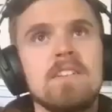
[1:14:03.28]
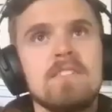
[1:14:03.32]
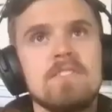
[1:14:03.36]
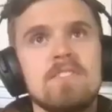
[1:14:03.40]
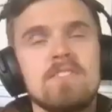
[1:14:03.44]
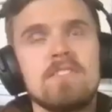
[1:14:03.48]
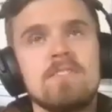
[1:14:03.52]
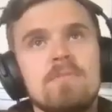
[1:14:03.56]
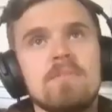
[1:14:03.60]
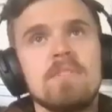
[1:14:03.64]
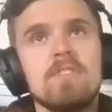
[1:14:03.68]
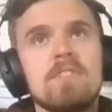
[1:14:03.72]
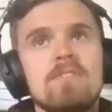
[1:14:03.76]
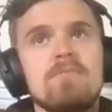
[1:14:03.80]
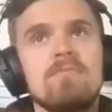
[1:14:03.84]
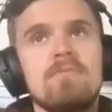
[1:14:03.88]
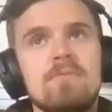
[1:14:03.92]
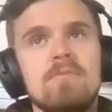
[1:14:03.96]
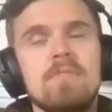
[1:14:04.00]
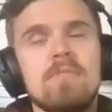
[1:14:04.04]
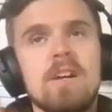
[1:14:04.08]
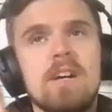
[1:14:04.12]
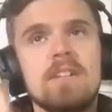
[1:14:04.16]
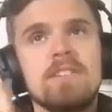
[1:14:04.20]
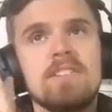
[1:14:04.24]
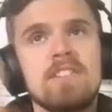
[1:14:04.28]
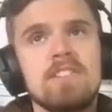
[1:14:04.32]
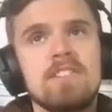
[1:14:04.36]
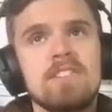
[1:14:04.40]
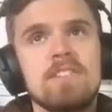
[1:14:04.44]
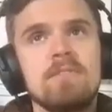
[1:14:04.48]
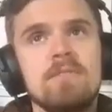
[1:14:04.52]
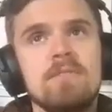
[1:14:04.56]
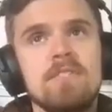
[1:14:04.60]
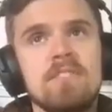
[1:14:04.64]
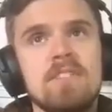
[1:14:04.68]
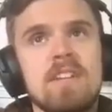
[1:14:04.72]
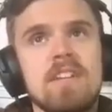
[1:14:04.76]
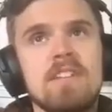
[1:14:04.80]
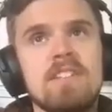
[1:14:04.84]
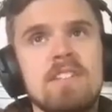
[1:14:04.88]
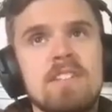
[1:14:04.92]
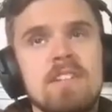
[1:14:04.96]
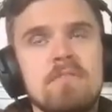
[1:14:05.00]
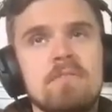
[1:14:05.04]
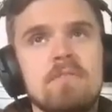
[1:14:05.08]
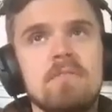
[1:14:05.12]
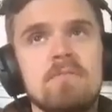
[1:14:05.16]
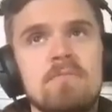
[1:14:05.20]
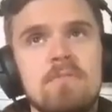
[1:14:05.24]
Tesla switch. Tesla was in
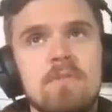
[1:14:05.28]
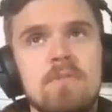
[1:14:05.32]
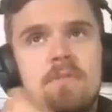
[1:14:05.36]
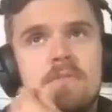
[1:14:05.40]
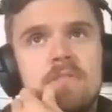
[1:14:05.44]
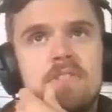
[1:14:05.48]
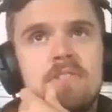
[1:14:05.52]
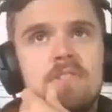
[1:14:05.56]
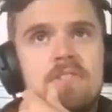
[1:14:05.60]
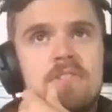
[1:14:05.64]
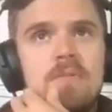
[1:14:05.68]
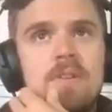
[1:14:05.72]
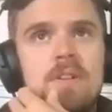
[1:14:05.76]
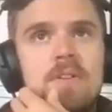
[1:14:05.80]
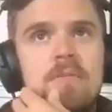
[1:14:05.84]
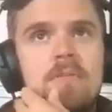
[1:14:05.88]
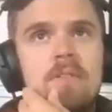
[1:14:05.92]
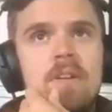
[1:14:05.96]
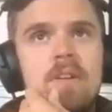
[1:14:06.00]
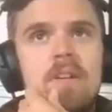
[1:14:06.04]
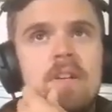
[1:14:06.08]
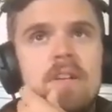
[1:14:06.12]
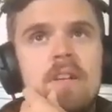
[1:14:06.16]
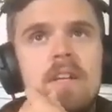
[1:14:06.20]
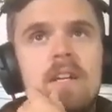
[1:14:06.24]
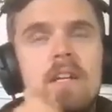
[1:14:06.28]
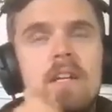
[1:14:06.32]
1900, Ford was in 21.